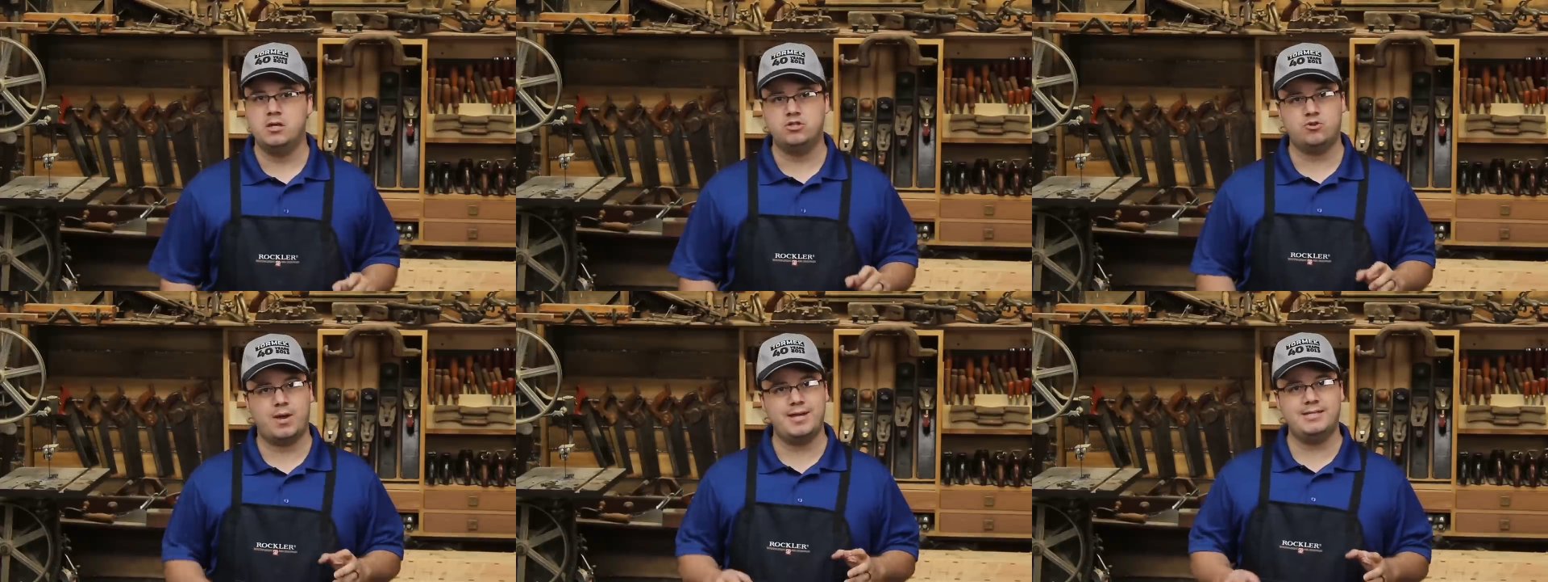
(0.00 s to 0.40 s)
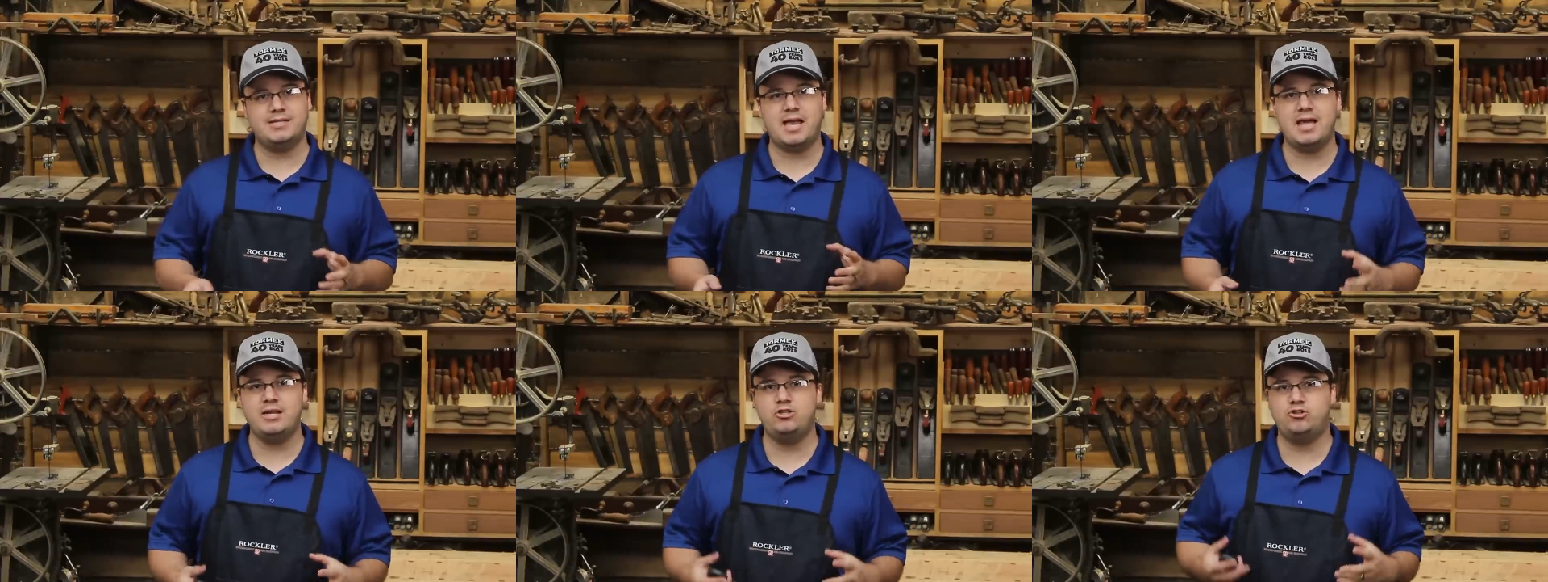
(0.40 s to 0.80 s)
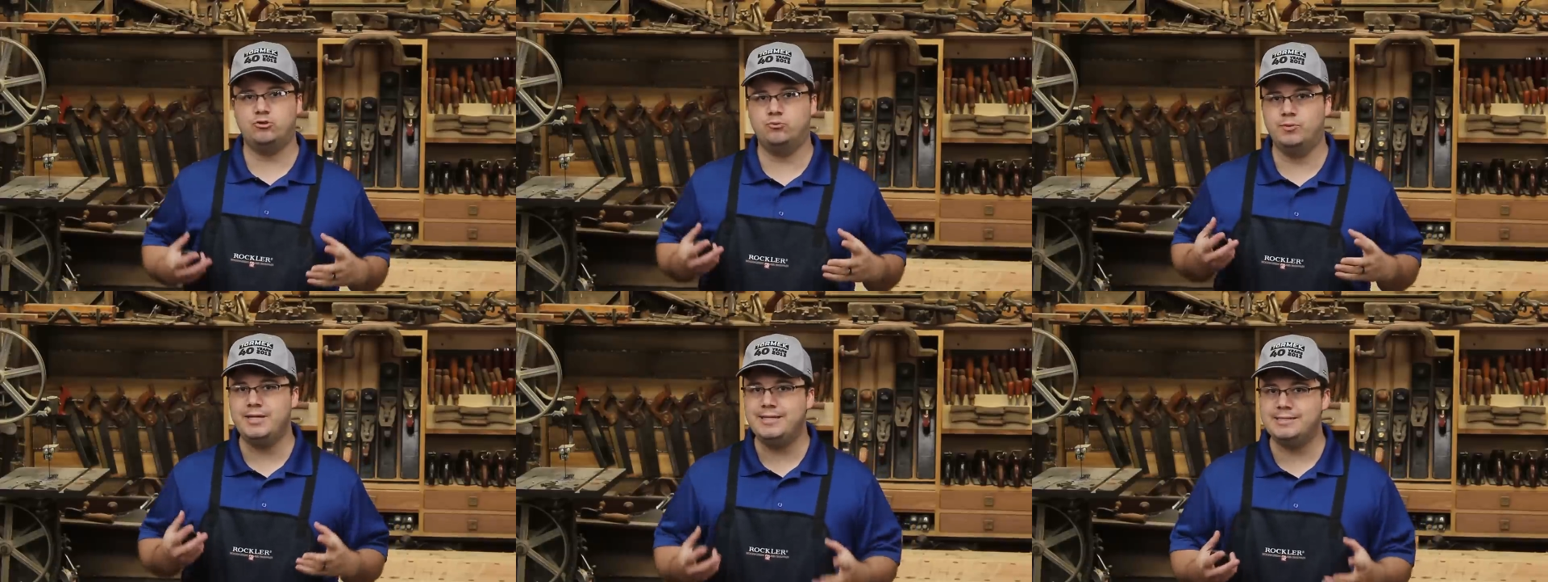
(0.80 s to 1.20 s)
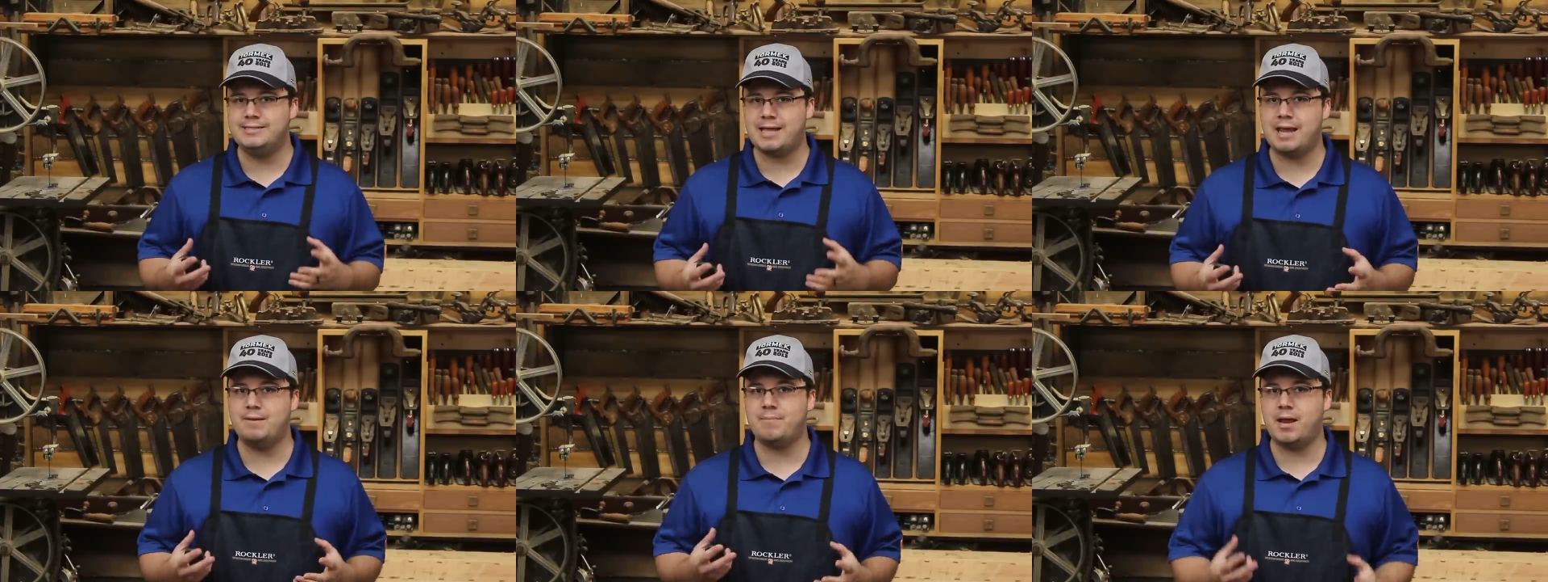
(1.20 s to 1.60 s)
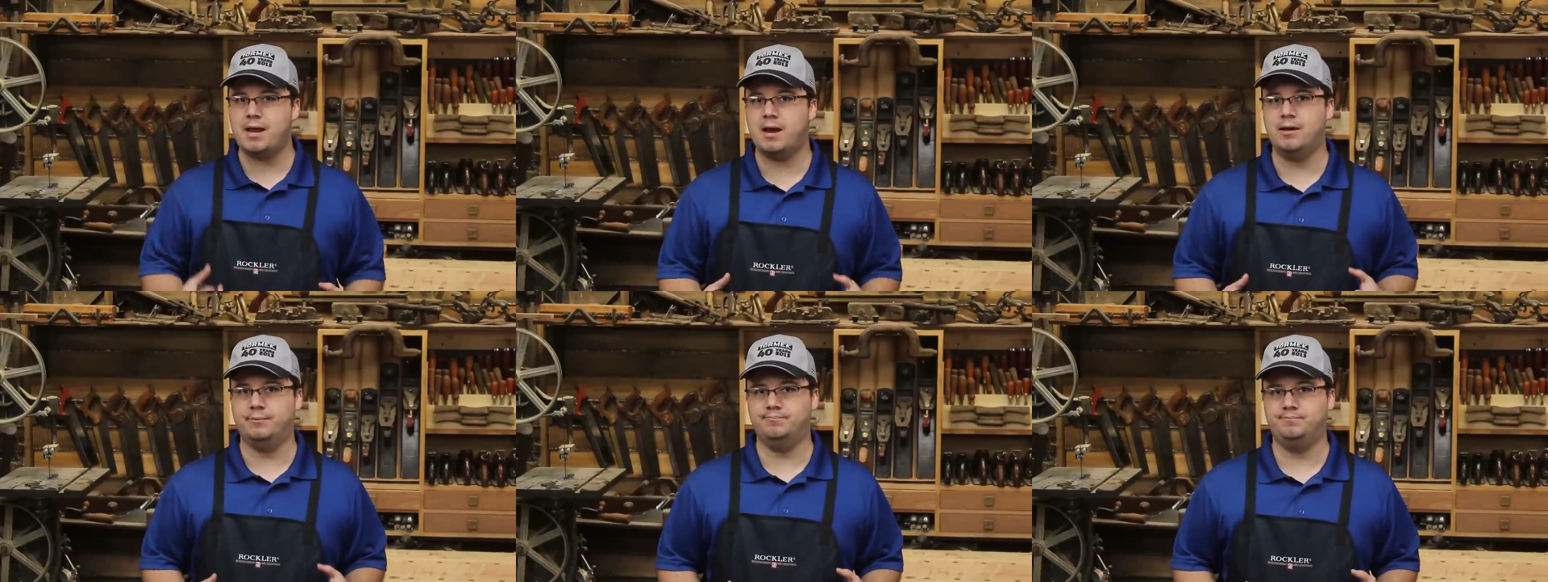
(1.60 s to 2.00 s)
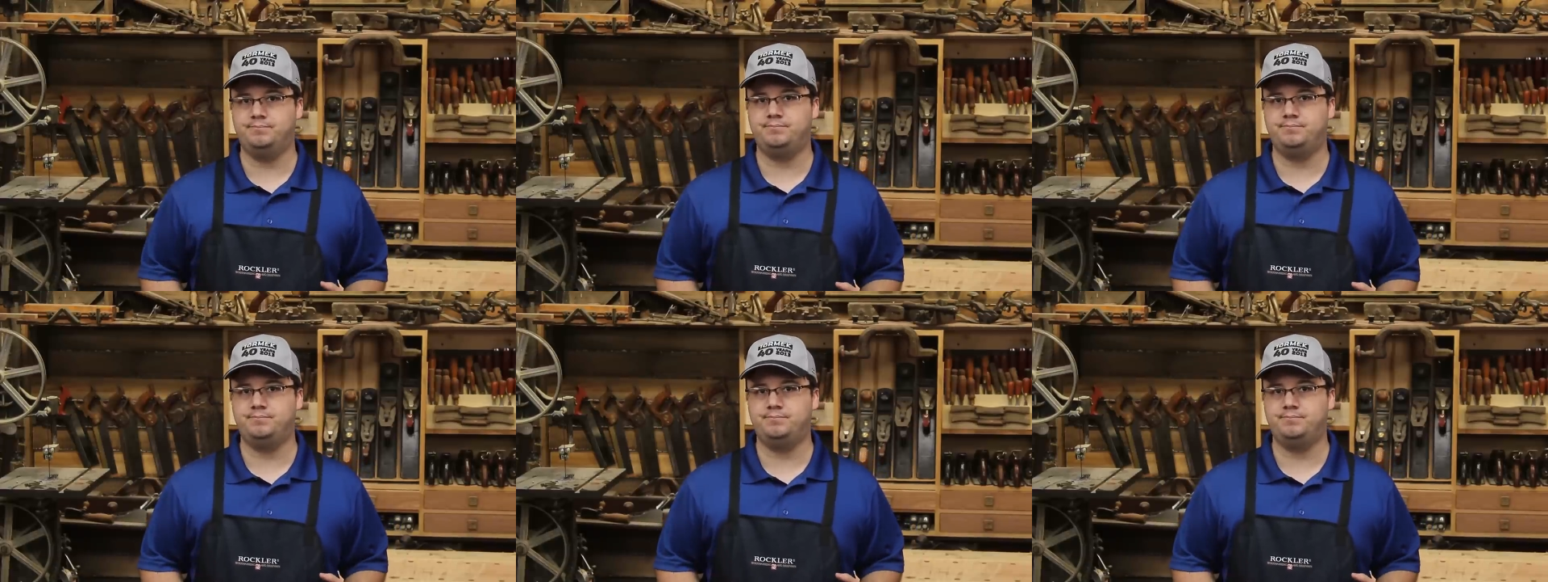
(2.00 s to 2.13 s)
So I decided to redesign my arm.